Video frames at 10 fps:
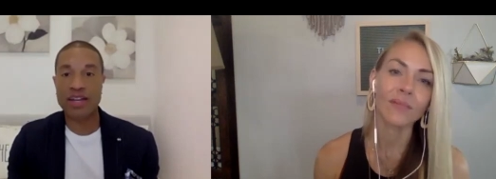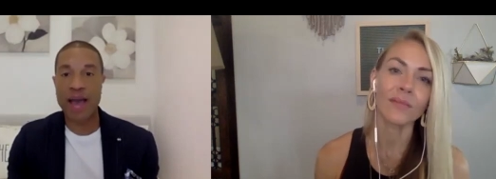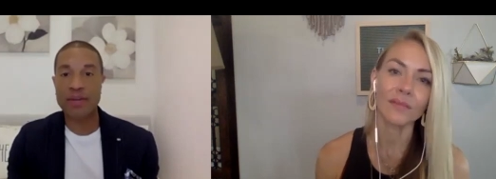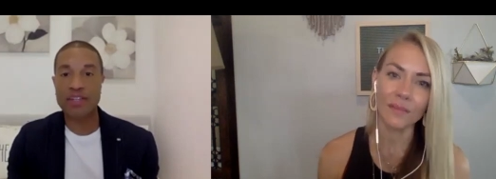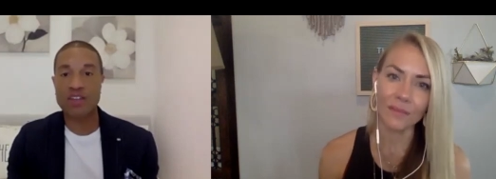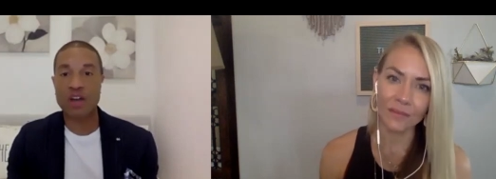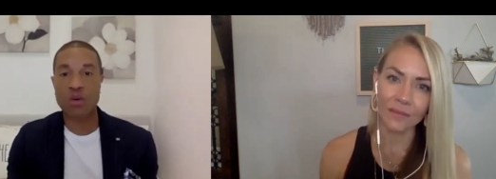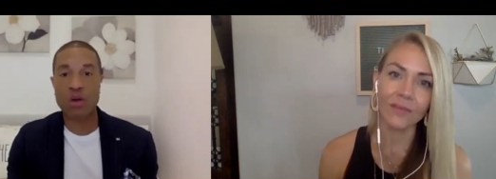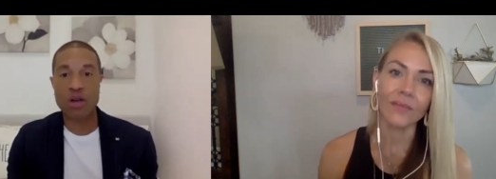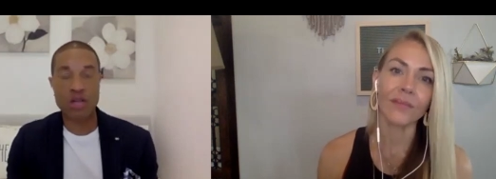Speaker 1: happiness dot
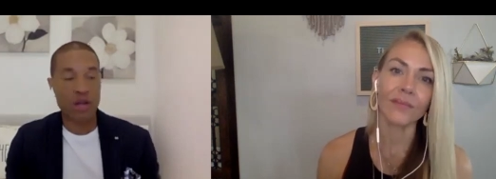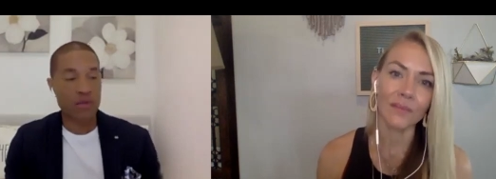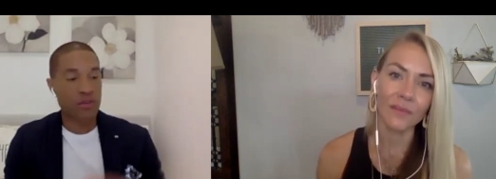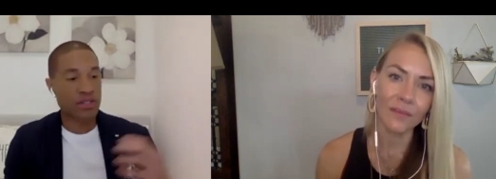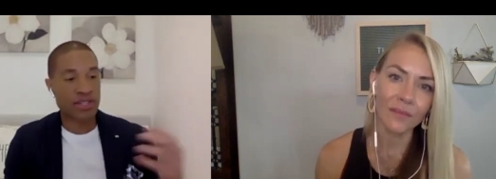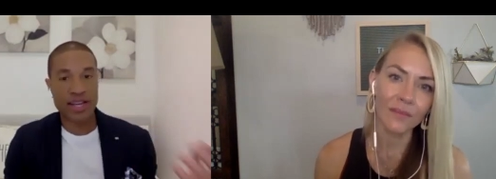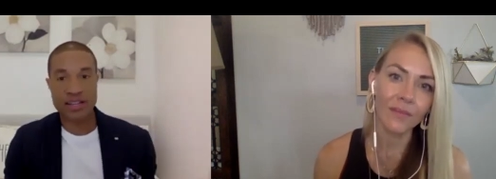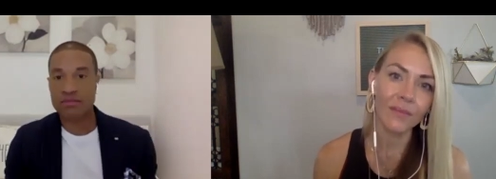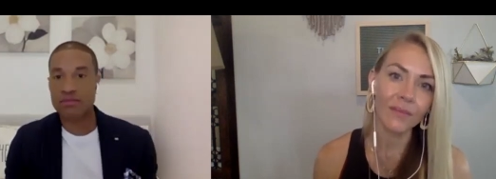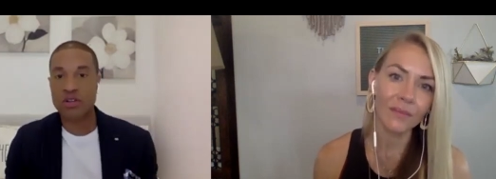org. You can
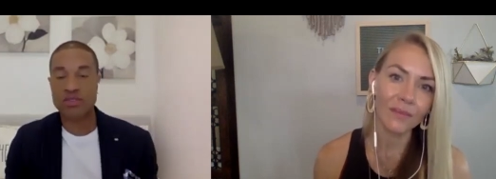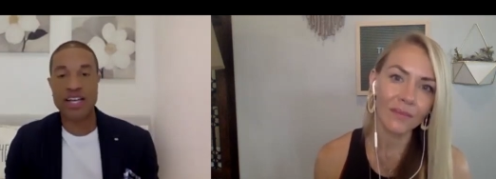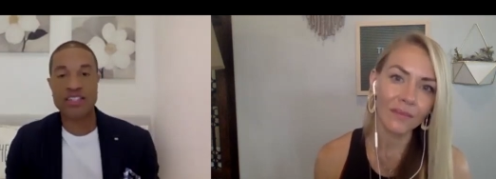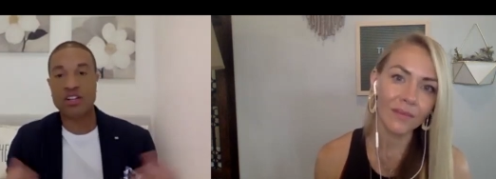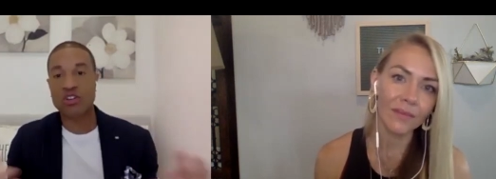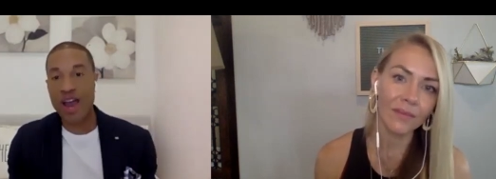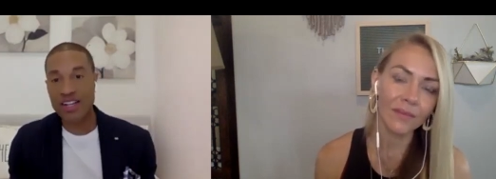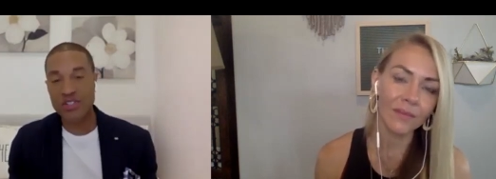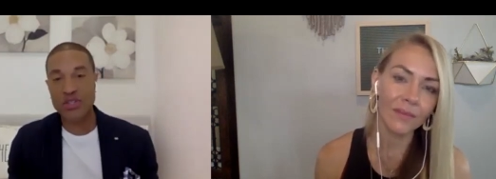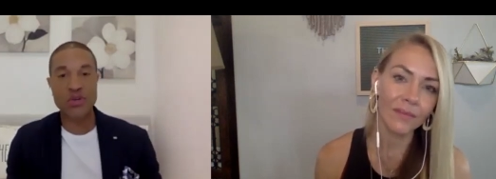take, you know, tests on
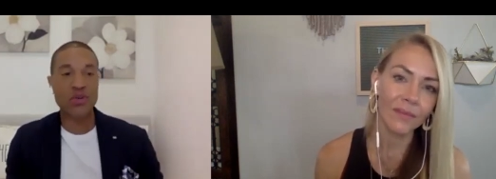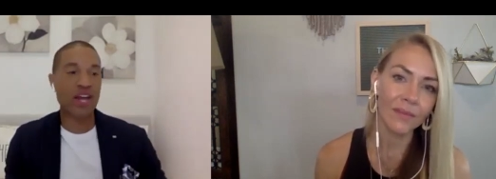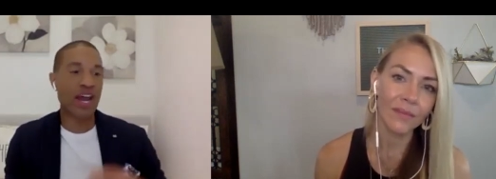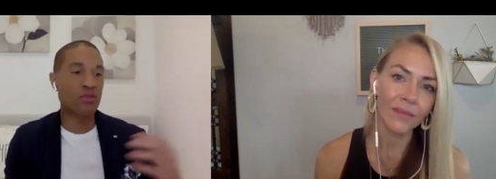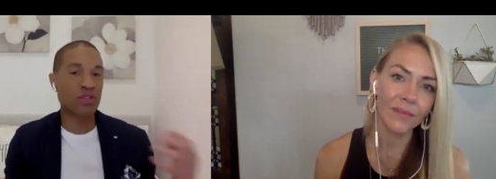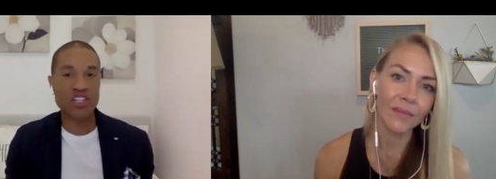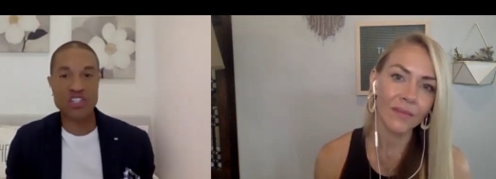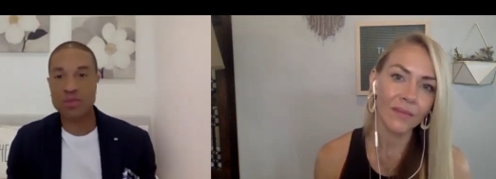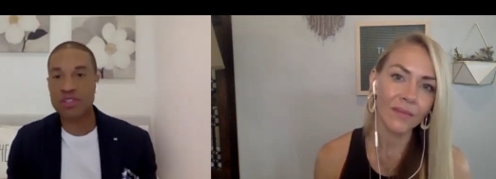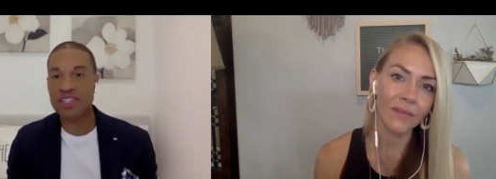gratitude and
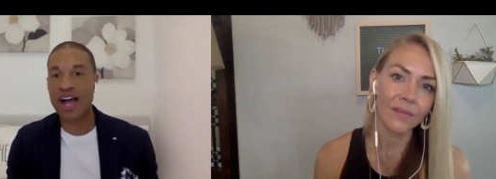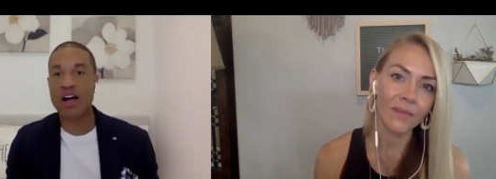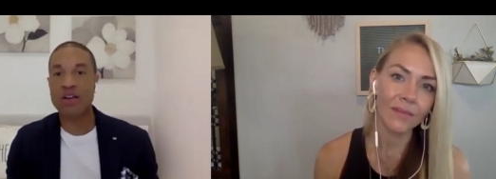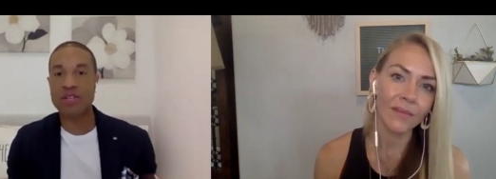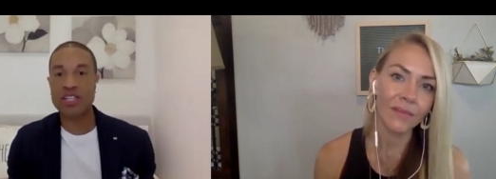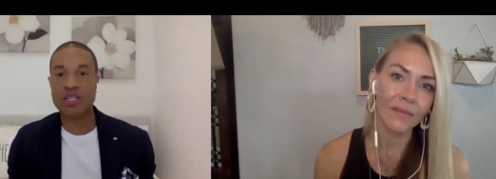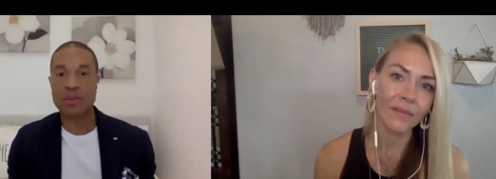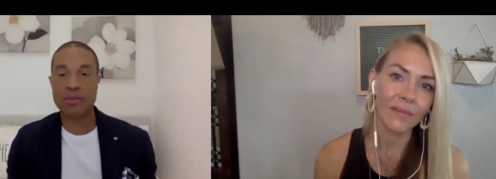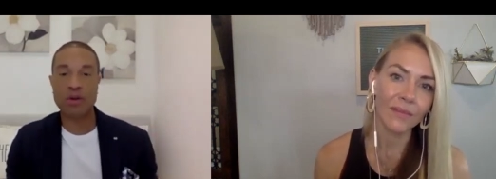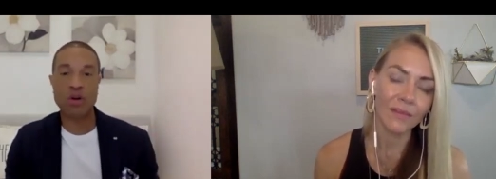relationship style and
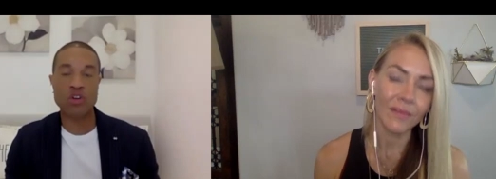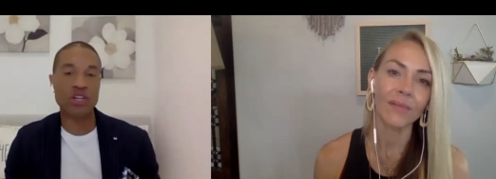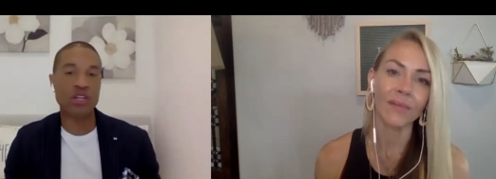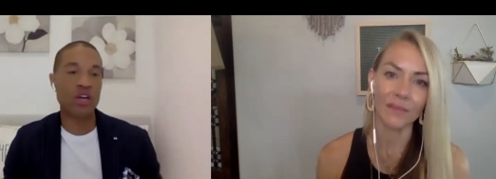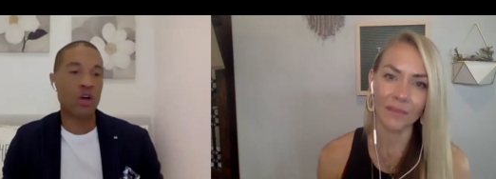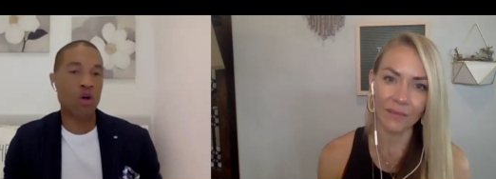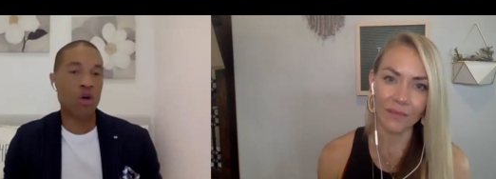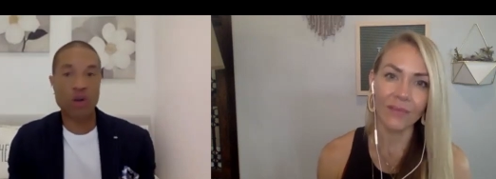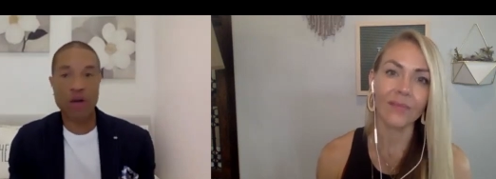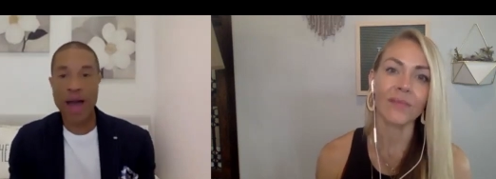relationship approach and
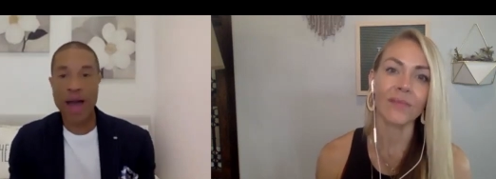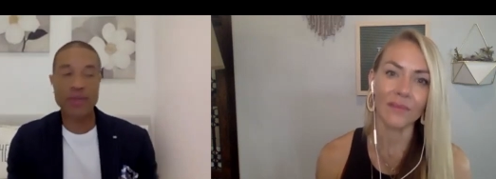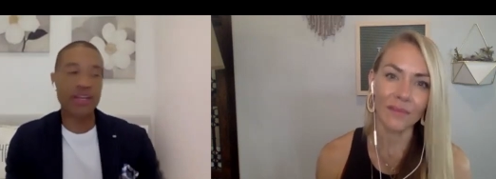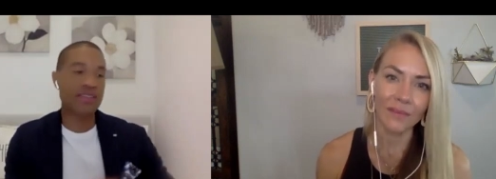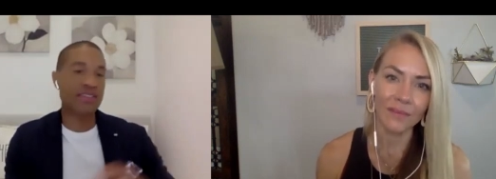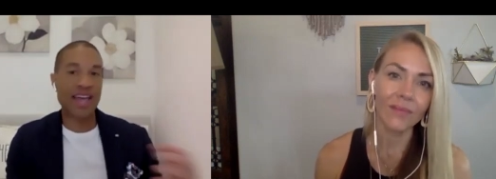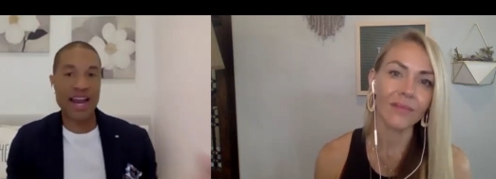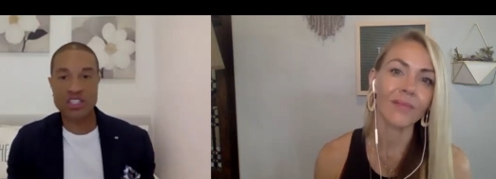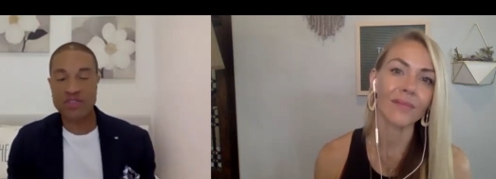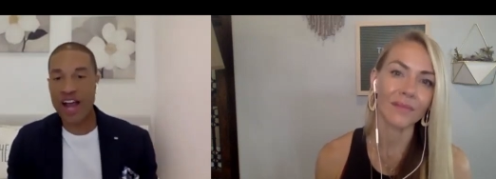overall happiness and
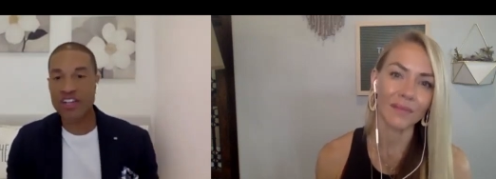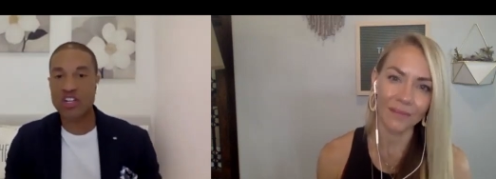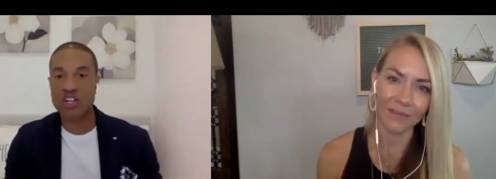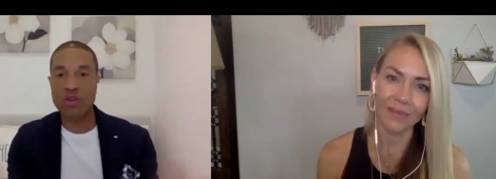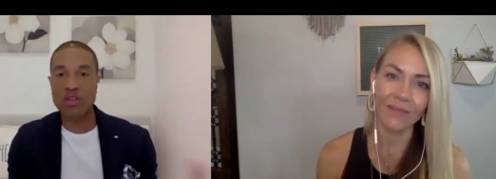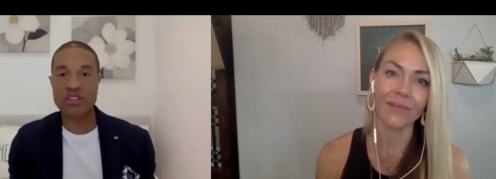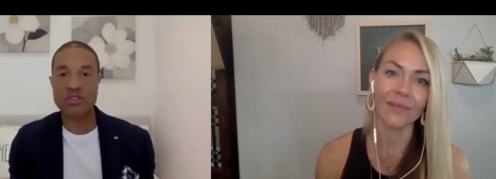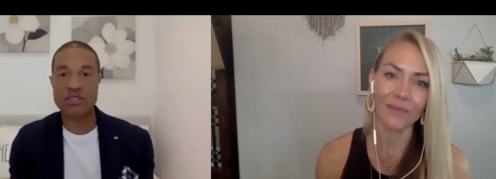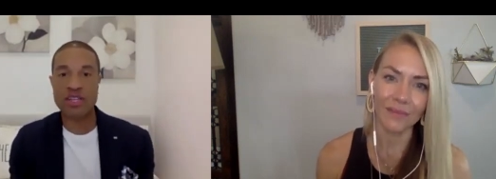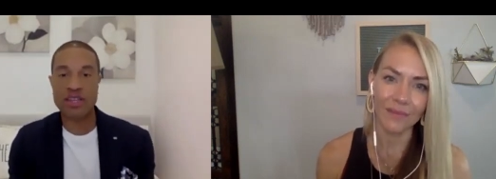satisfaction and all these
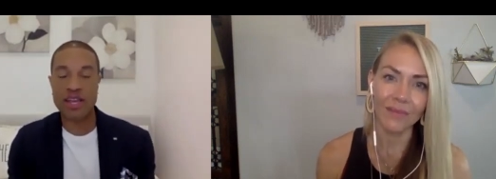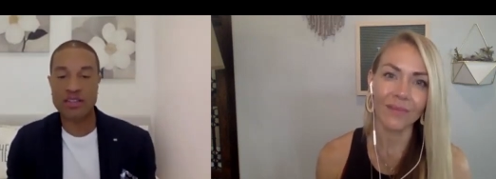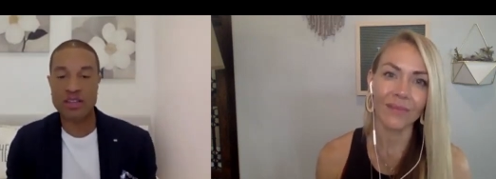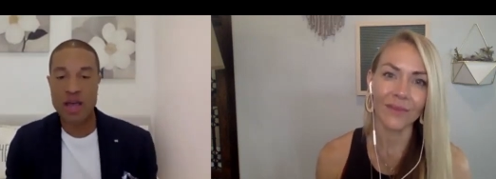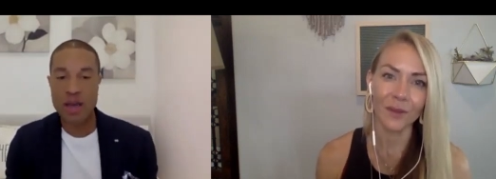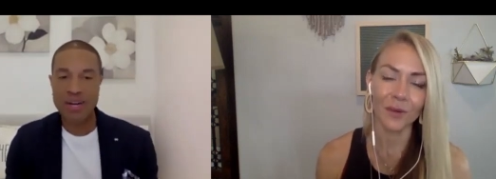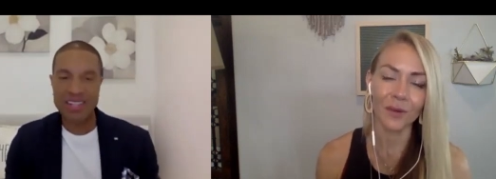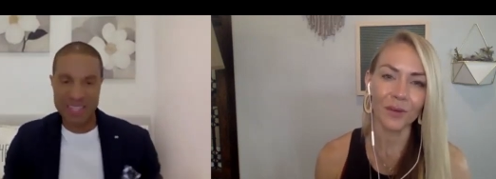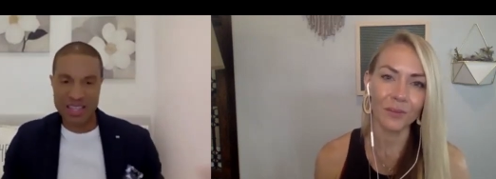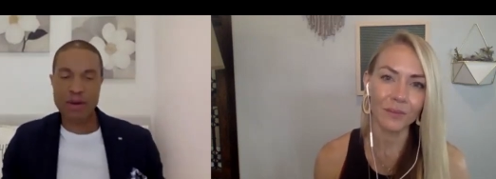interesting things. But
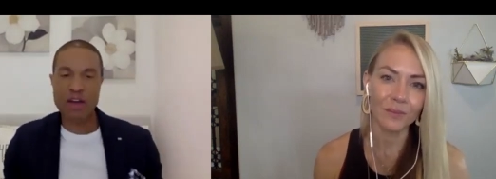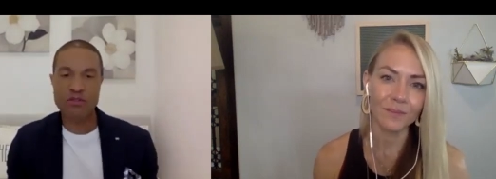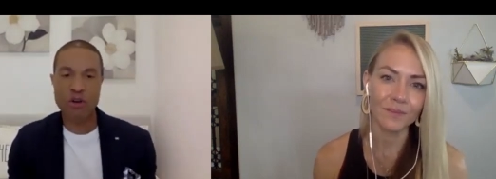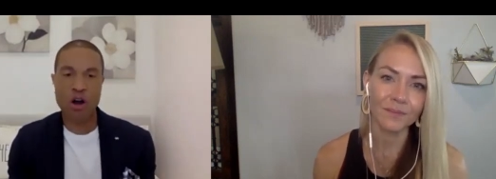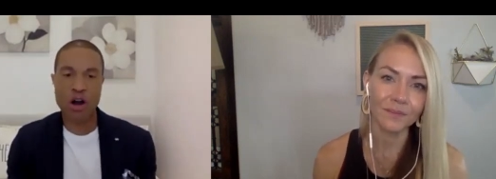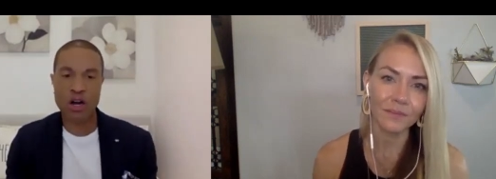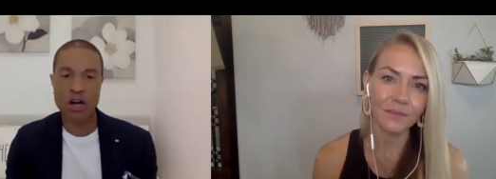I'd say that by far,